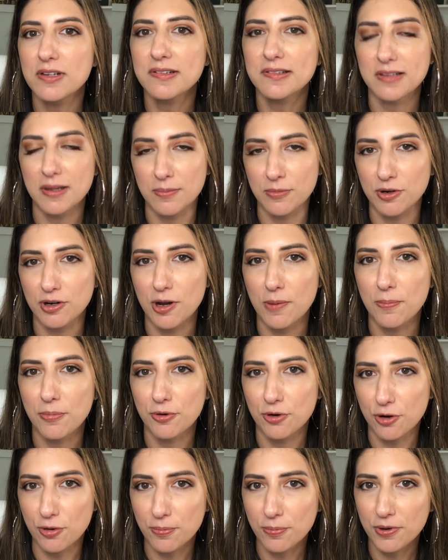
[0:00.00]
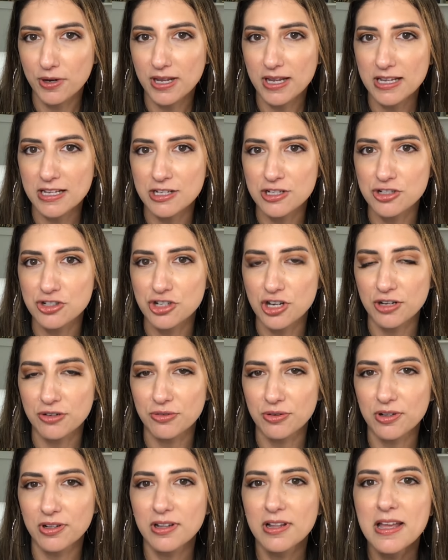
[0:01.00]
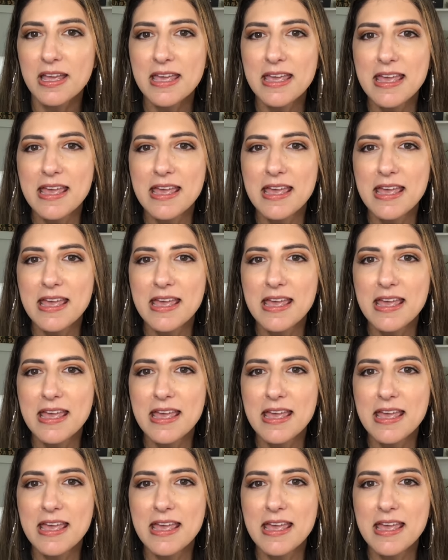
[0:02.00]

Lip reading: summer appropriate in general,